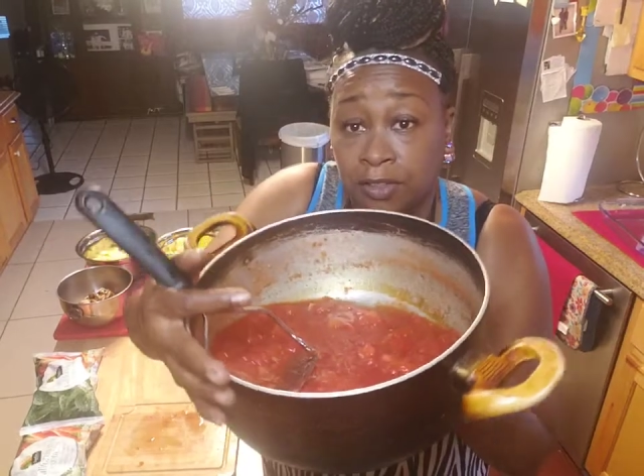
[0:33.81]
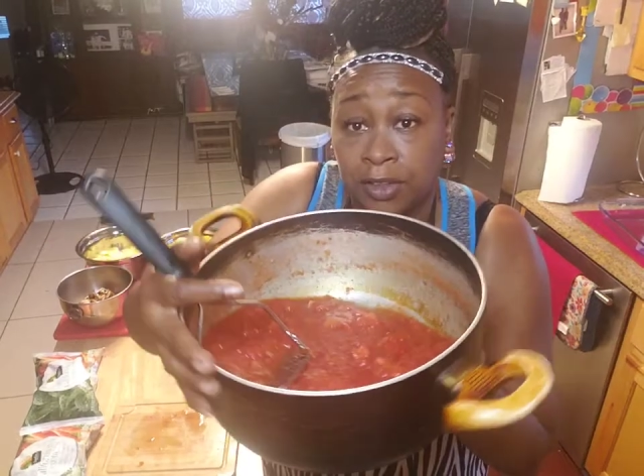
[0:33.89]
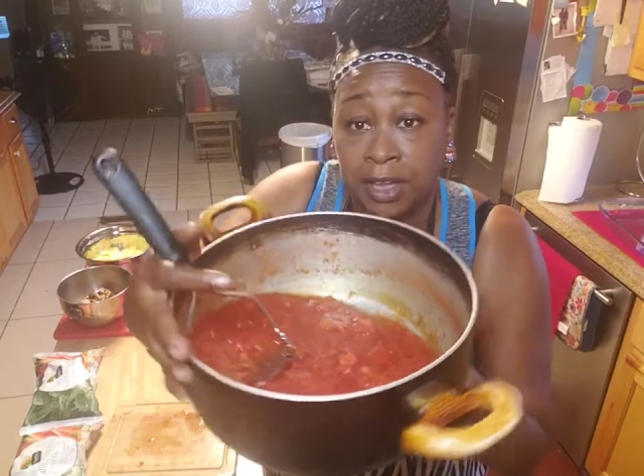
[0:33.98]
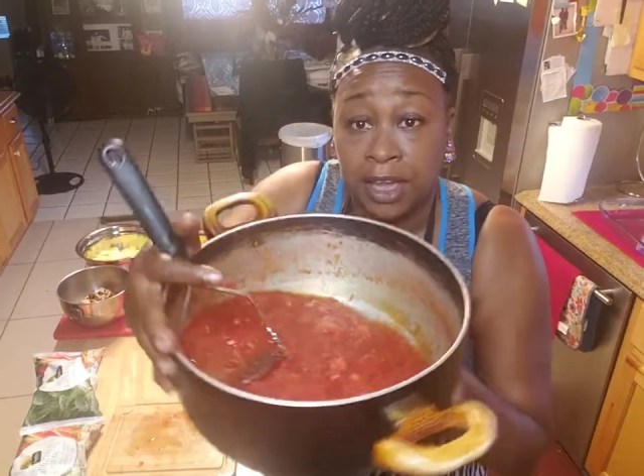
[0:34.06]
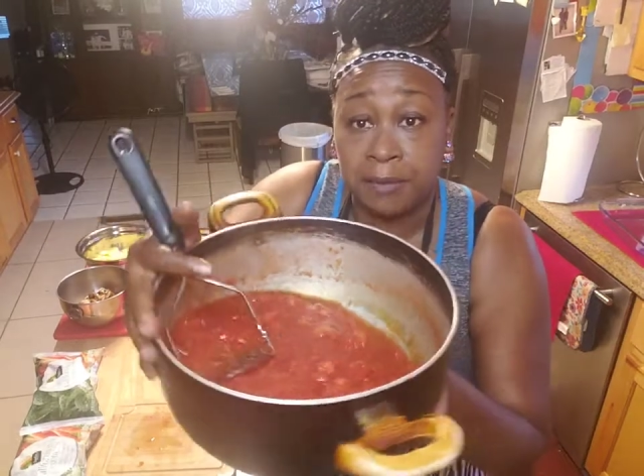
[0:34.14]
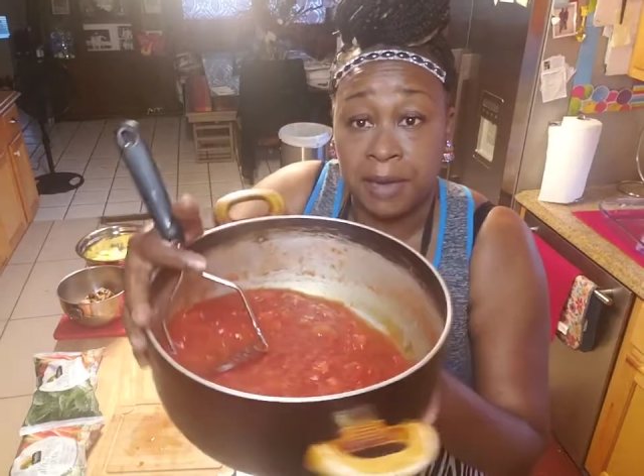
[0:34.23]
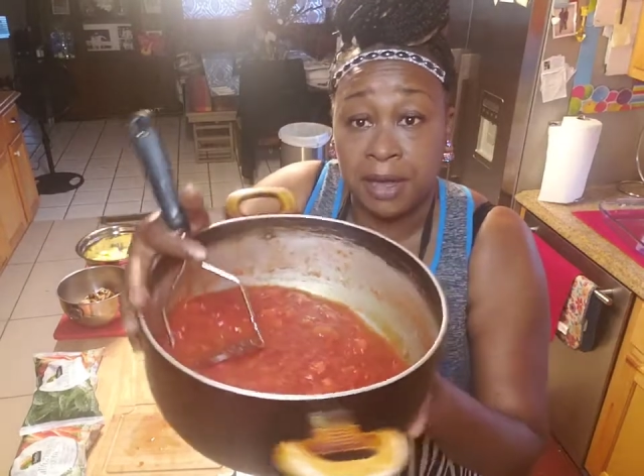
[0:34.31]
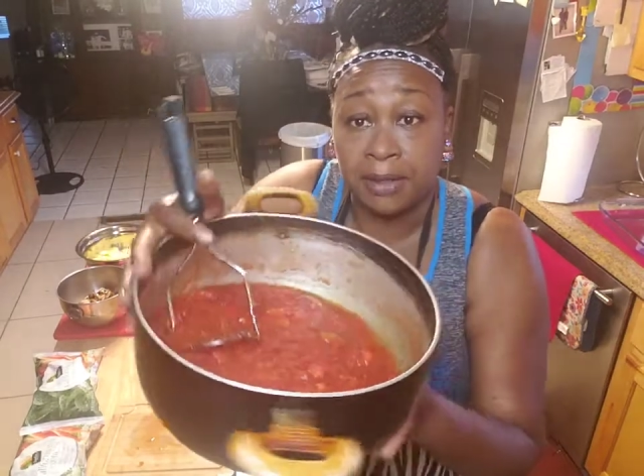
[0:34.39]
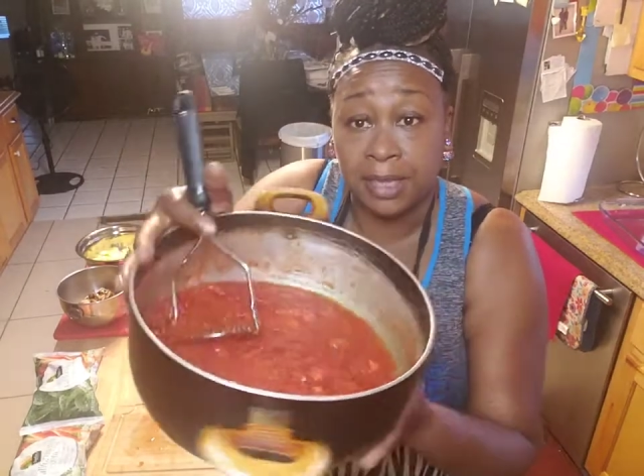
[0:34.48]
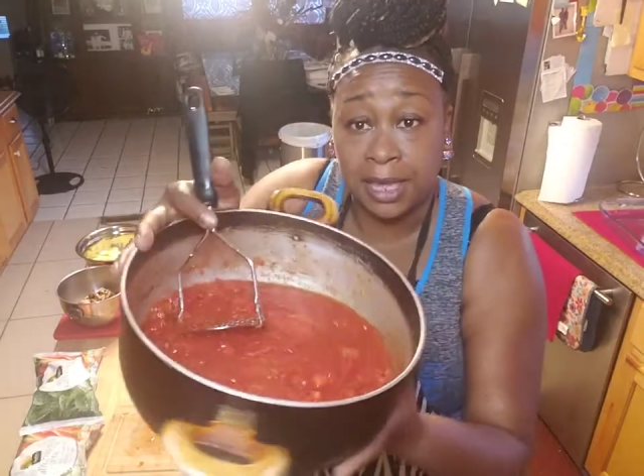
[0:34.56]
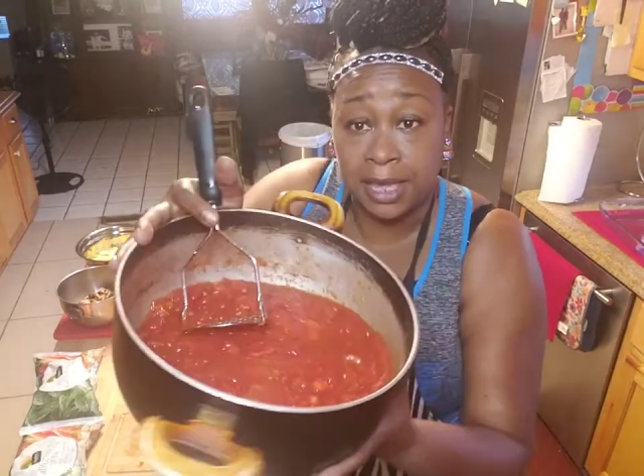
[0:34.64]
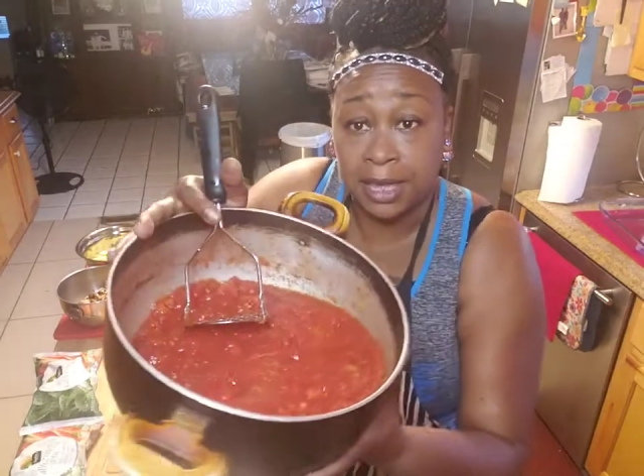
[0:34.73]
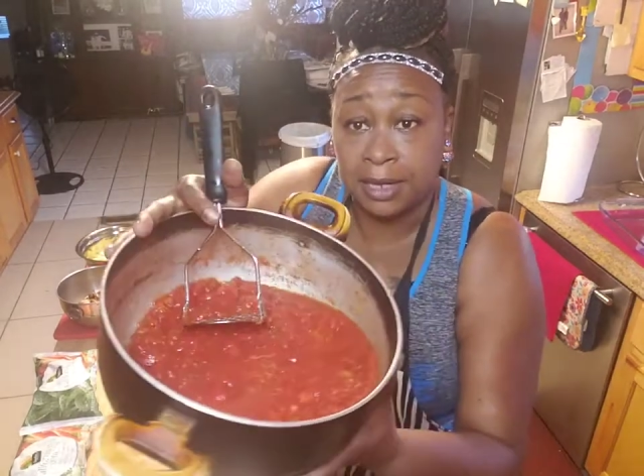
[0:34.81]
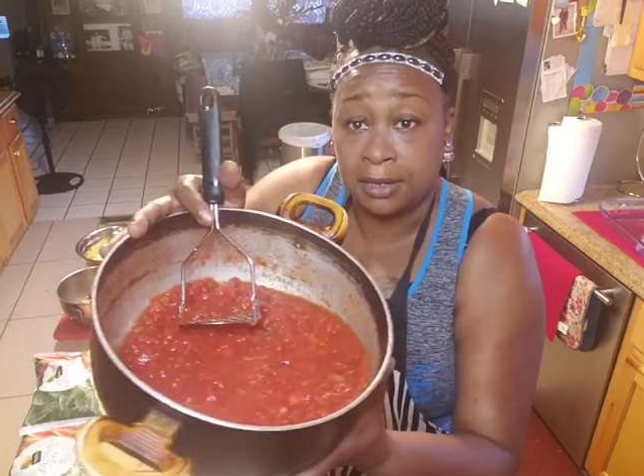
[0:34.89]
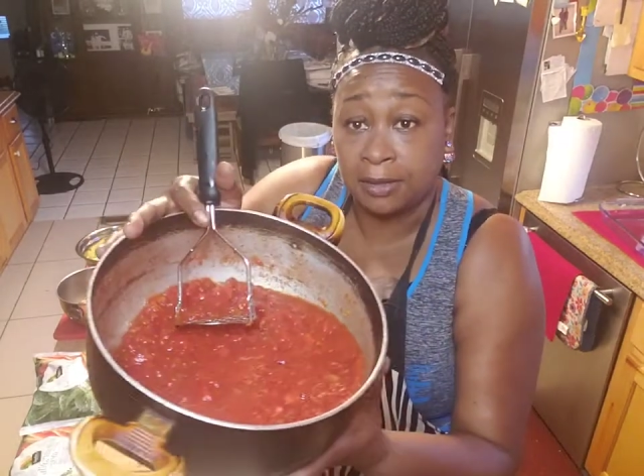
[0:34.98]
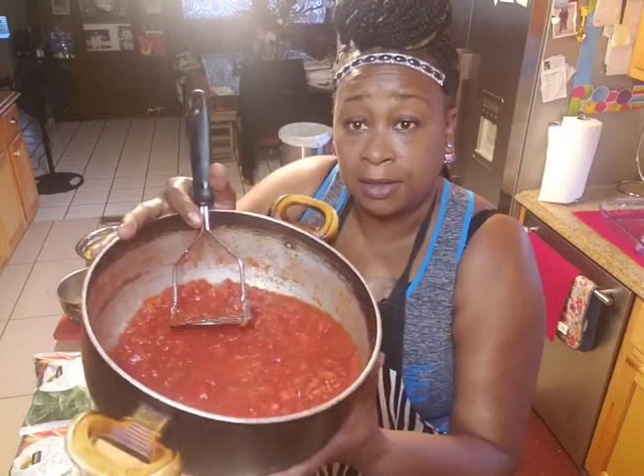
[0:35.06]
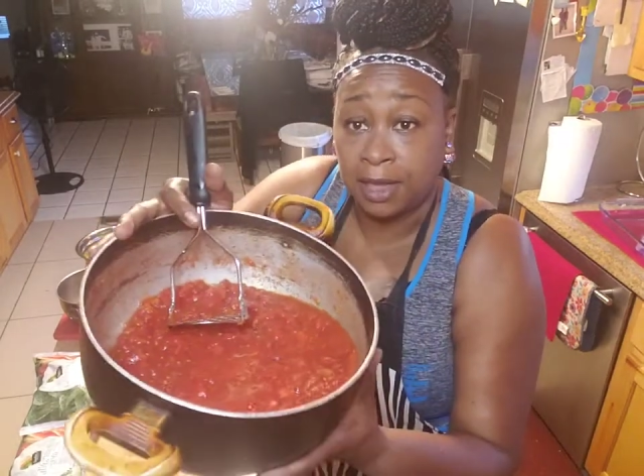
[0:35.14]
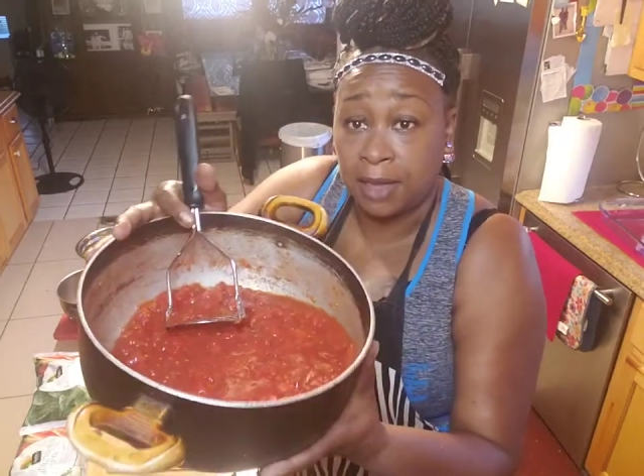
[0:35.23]
Nothing came out of
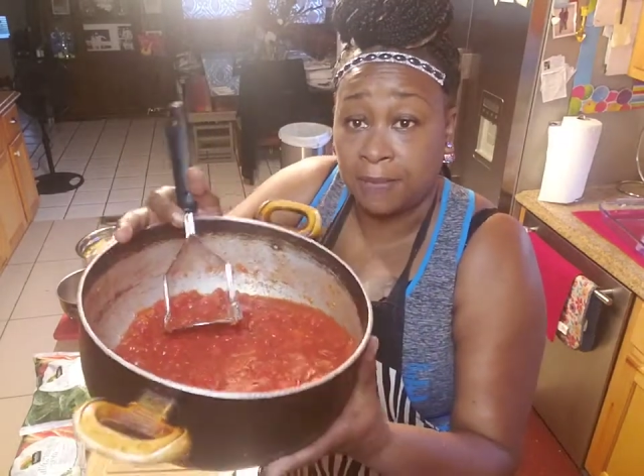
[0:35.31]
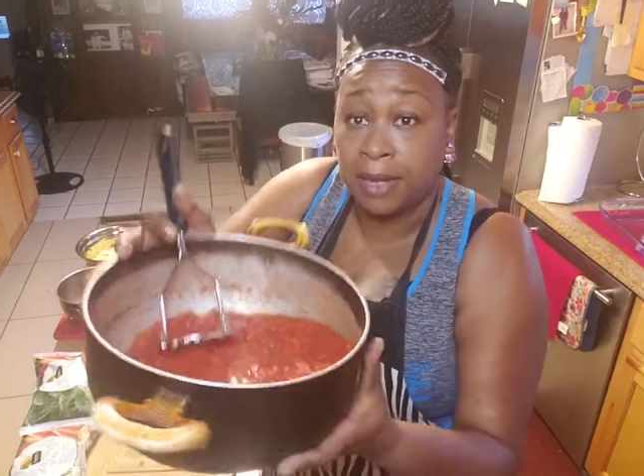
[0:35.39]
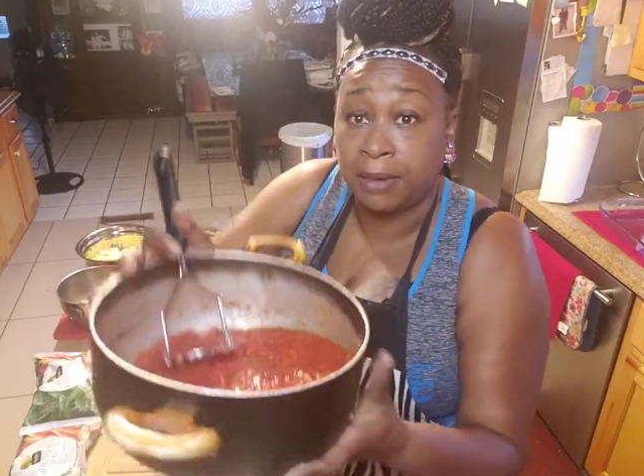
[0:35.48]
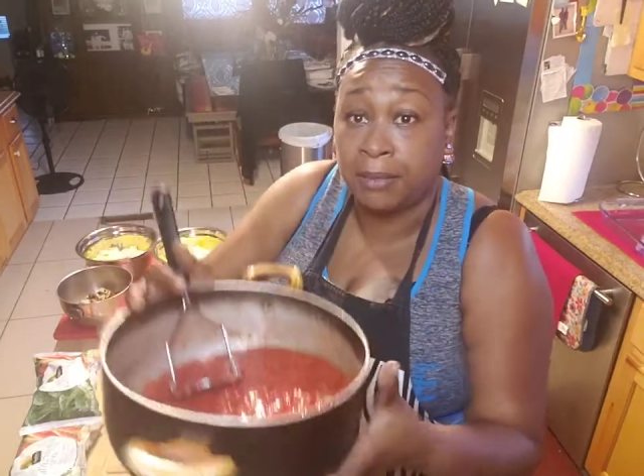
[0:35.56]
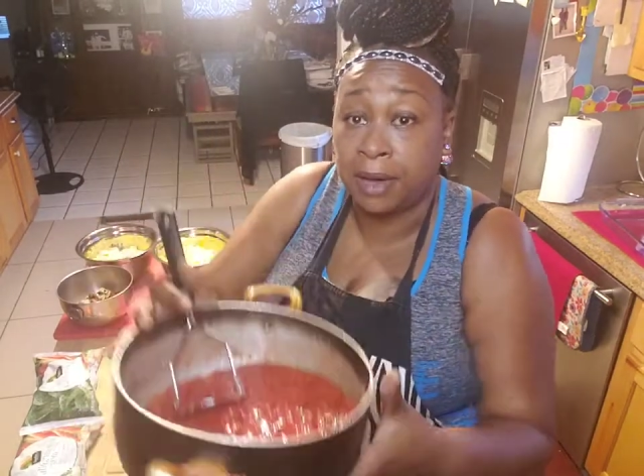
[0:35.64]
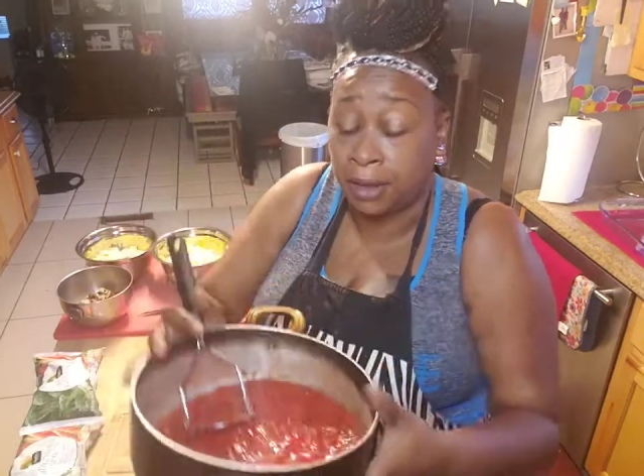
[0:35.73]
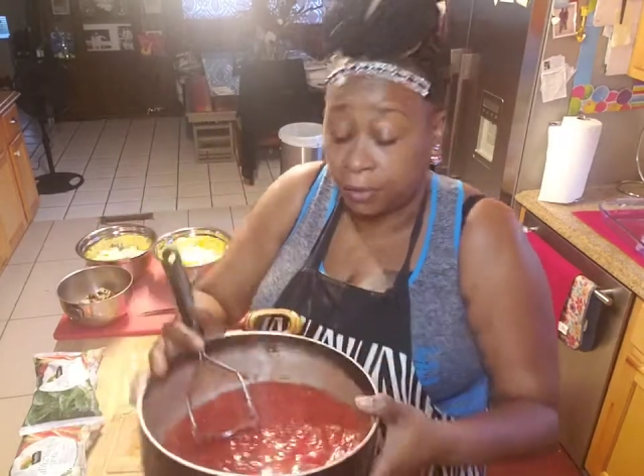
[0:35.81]
can, nothing came out of